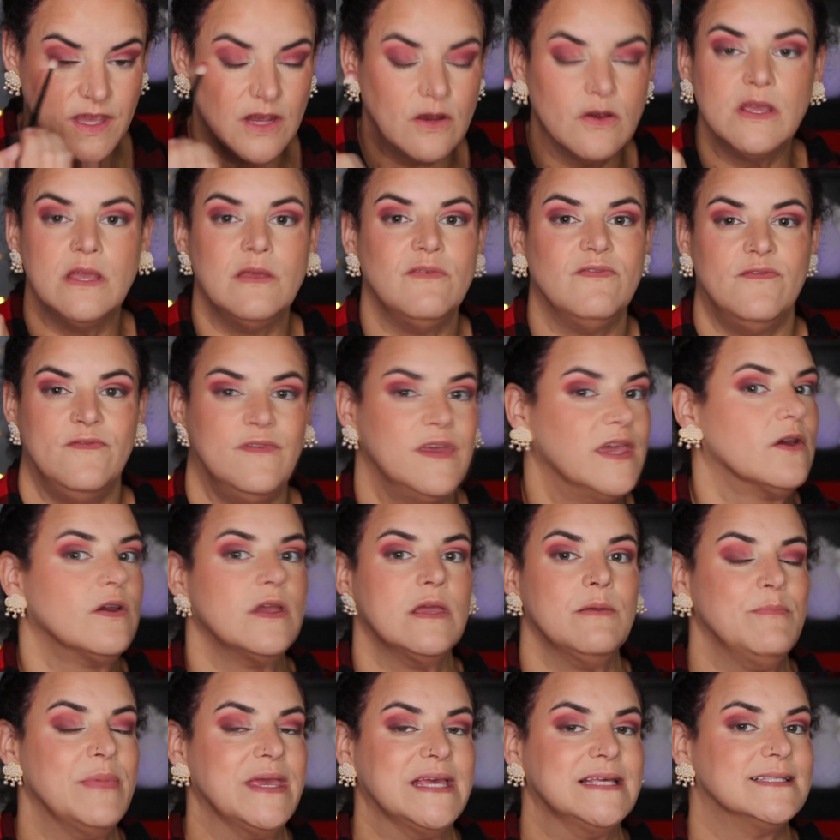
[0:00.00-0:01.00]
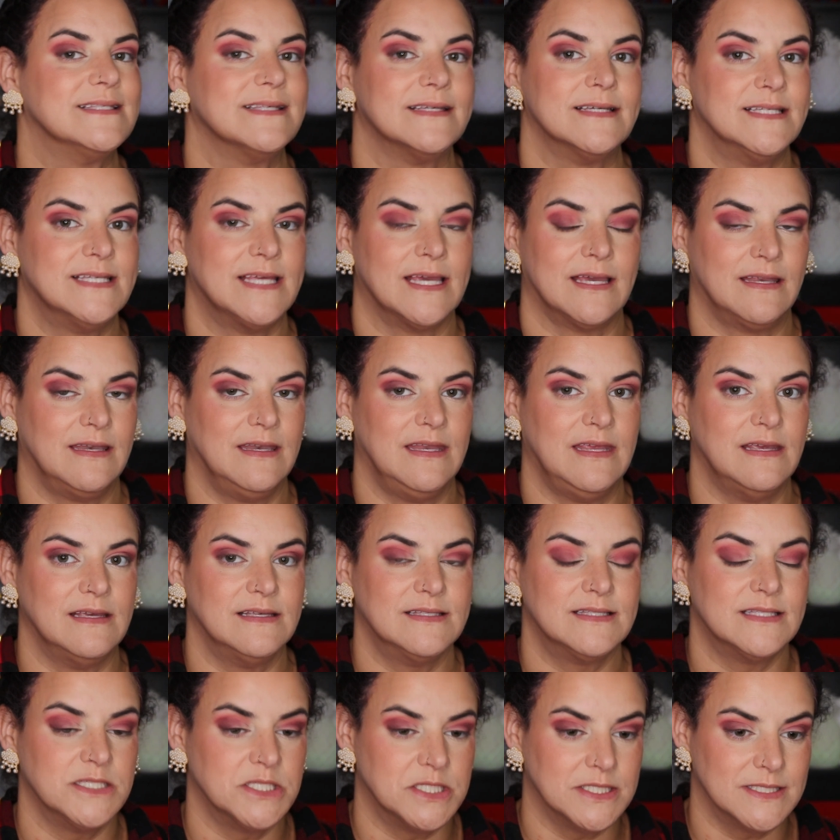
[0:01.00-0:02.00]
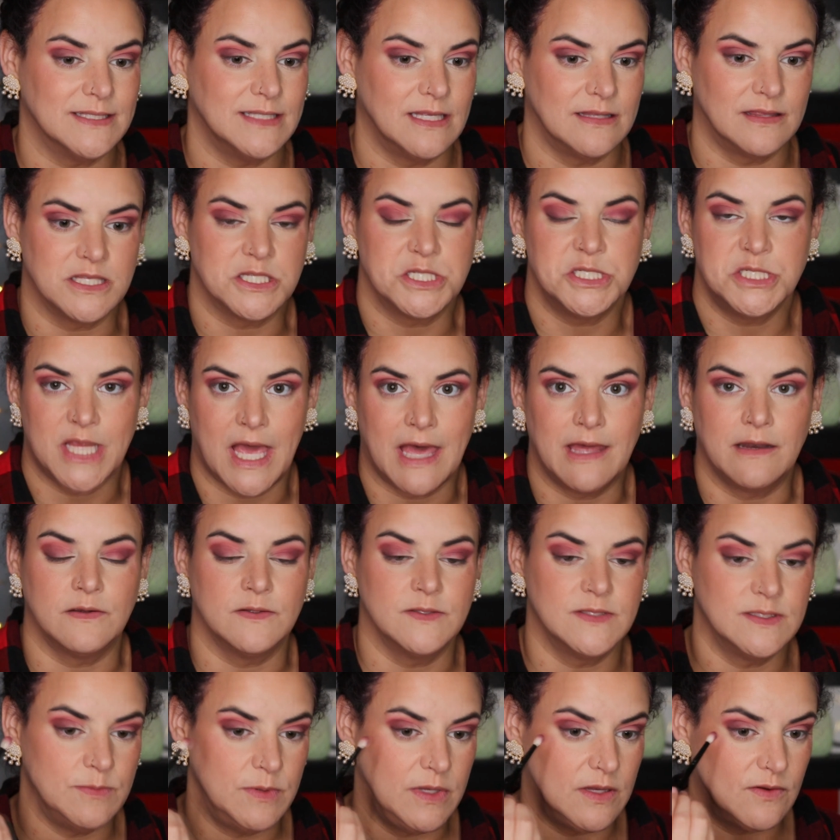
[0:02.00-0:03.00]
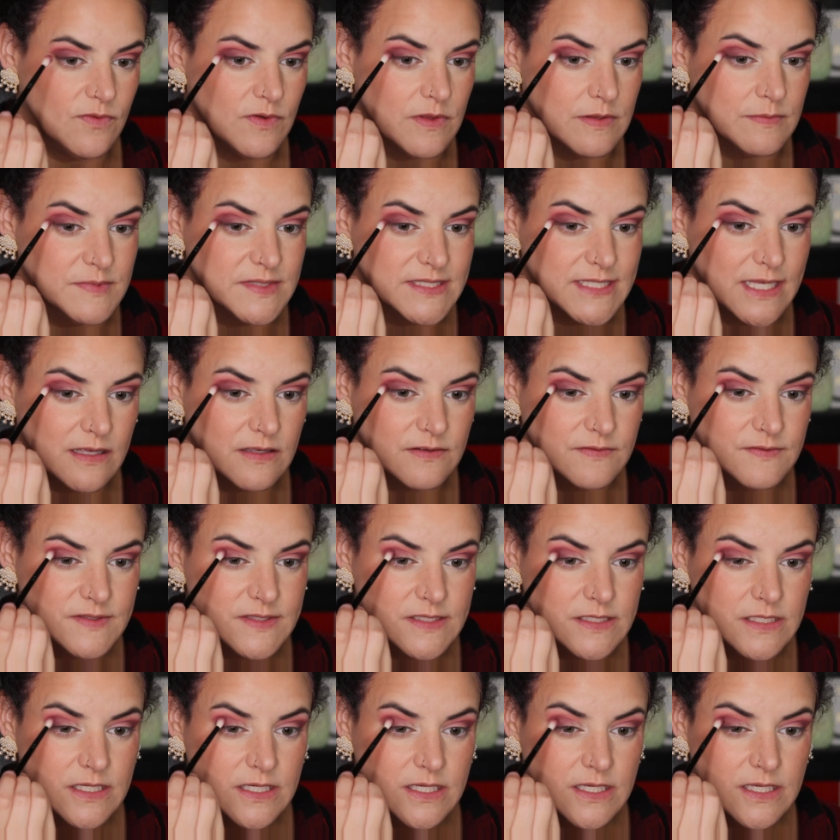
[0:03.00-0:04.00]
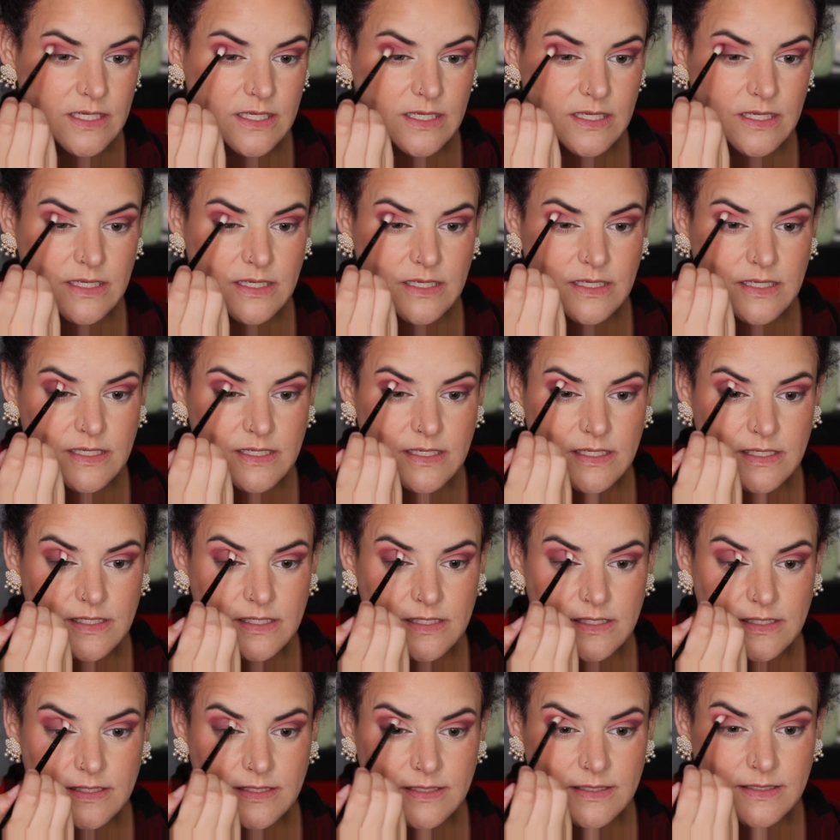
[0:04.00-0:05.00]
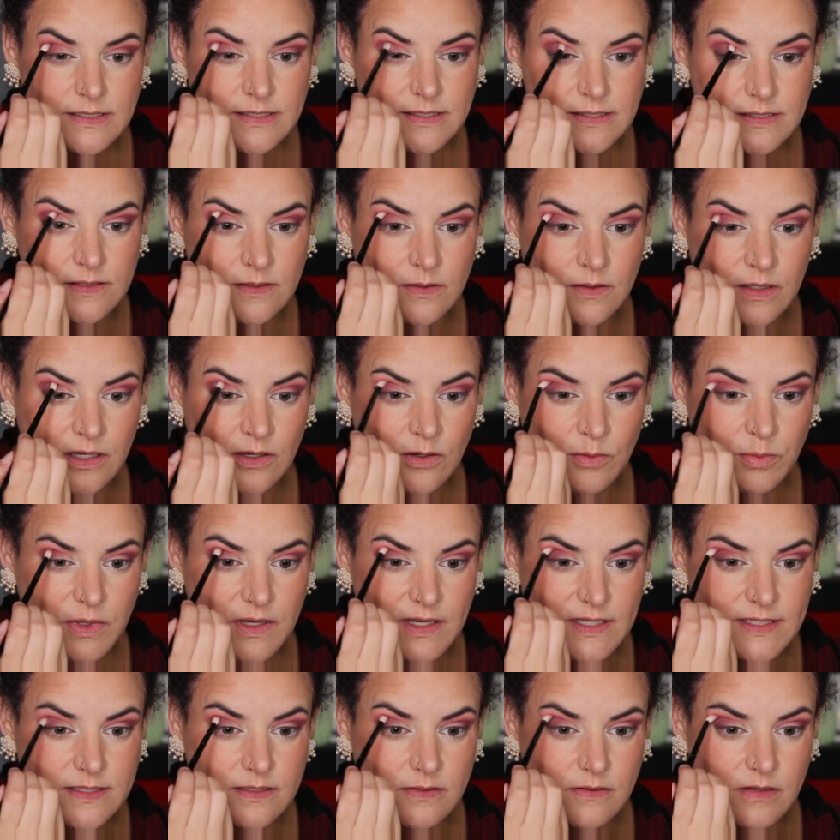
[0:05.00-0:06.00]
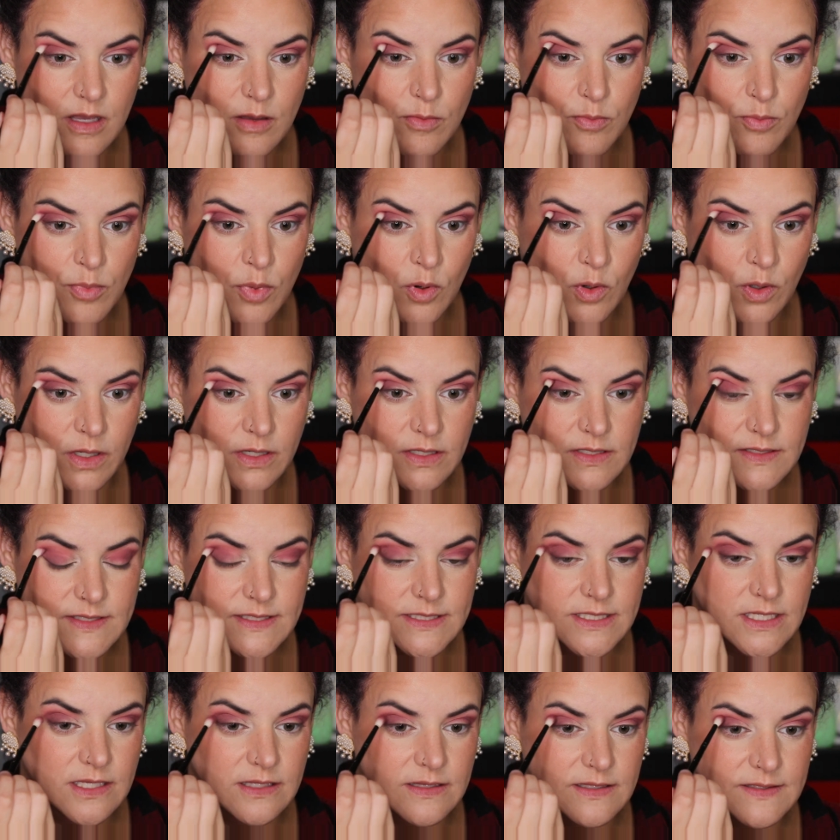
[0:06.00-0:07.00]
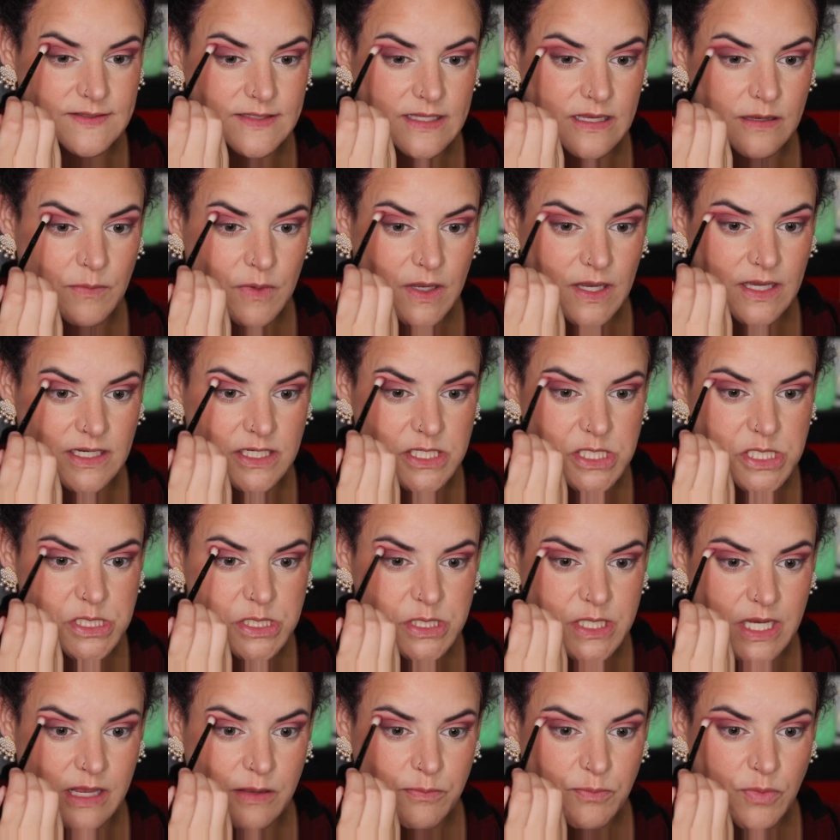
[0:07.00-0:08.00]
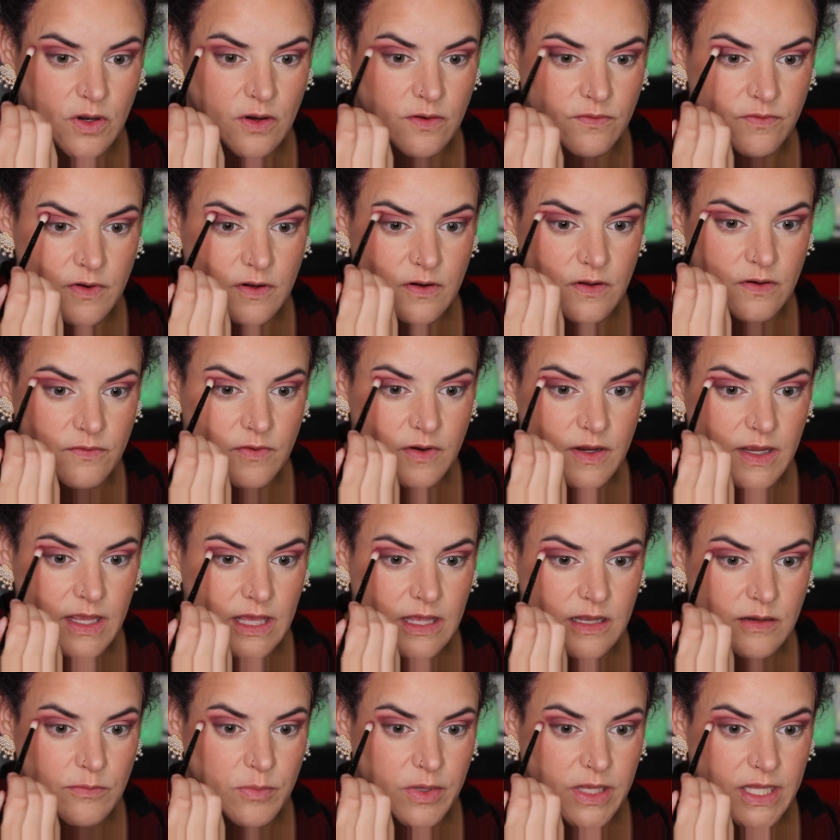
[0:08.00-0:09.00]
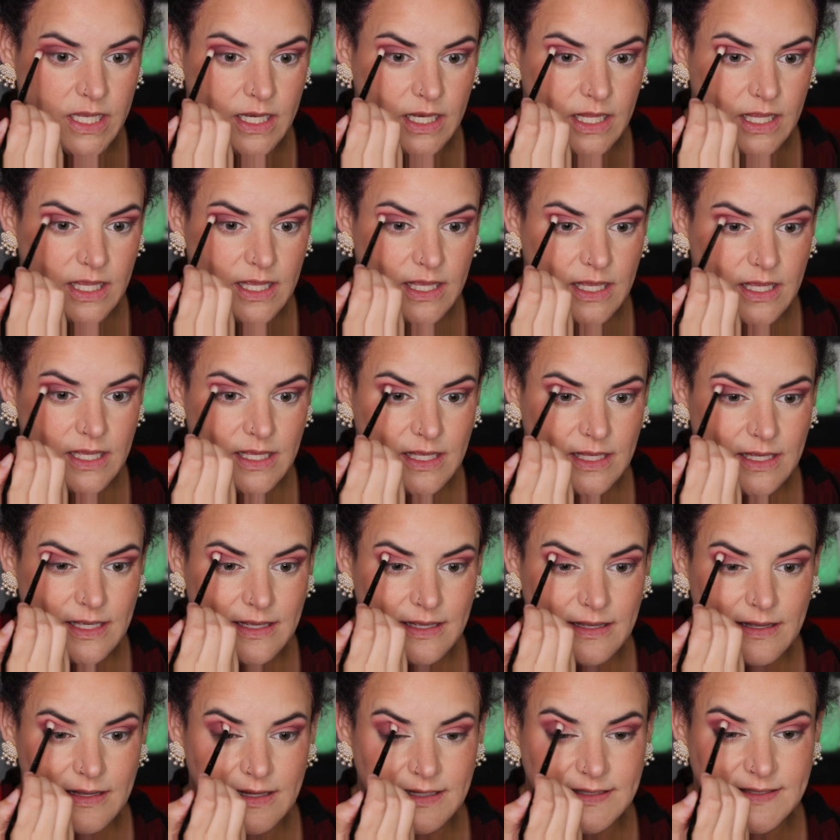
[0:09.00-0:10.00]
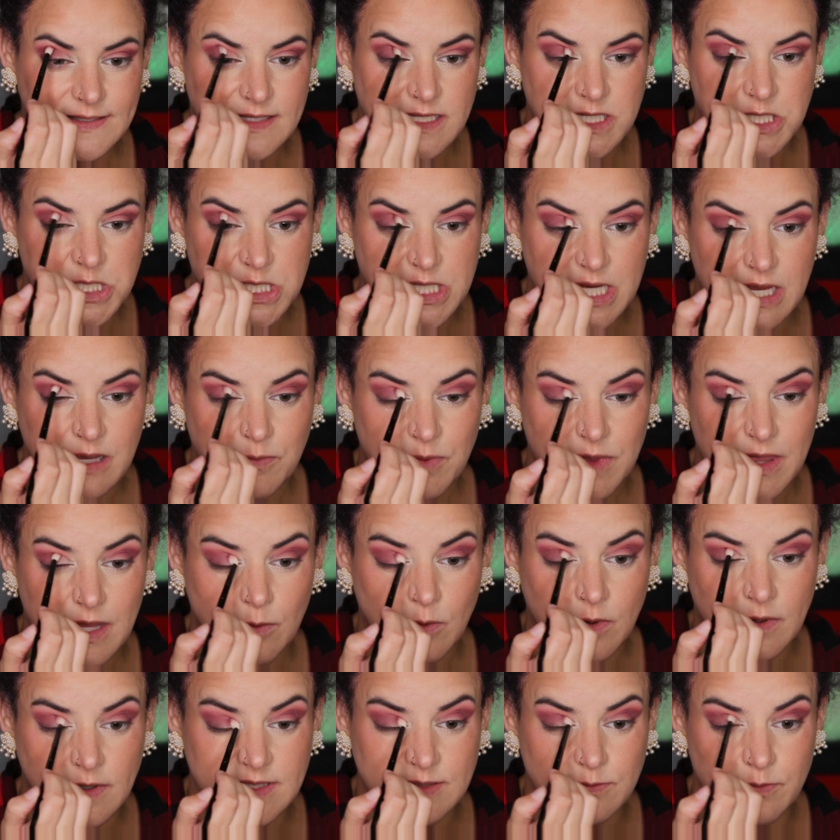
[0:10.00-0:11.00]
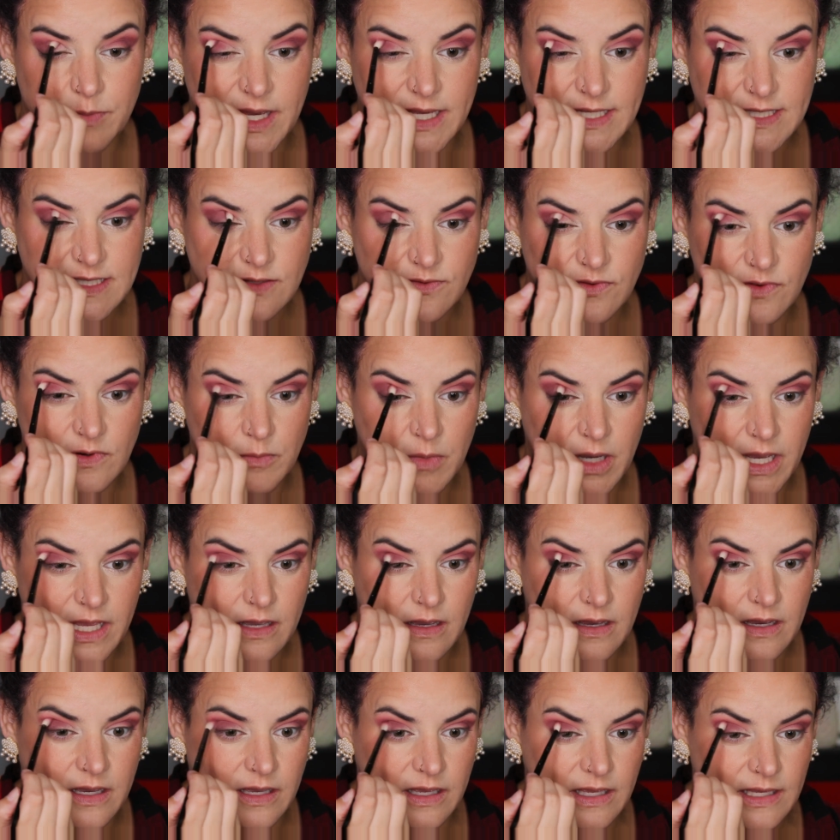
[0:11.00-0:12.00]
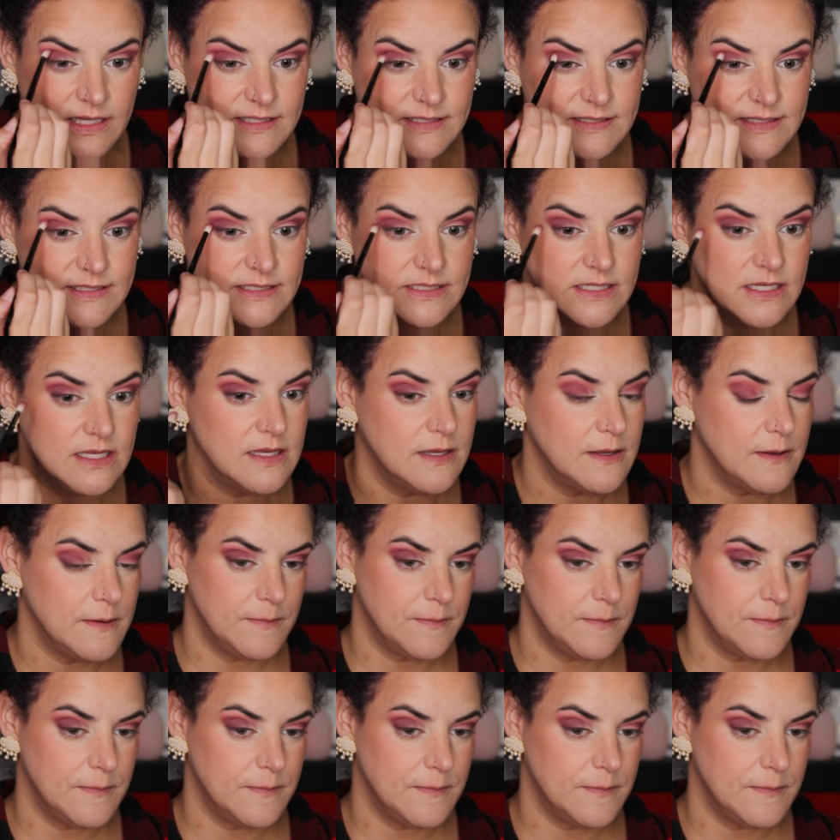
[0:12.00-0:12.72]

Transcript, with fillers: very, very basic techniques and just let the shadows speak for themselves. So I hope you guys don't get bored seeing the same kind of shape over and over again, but it's the shape that works best for my eyes.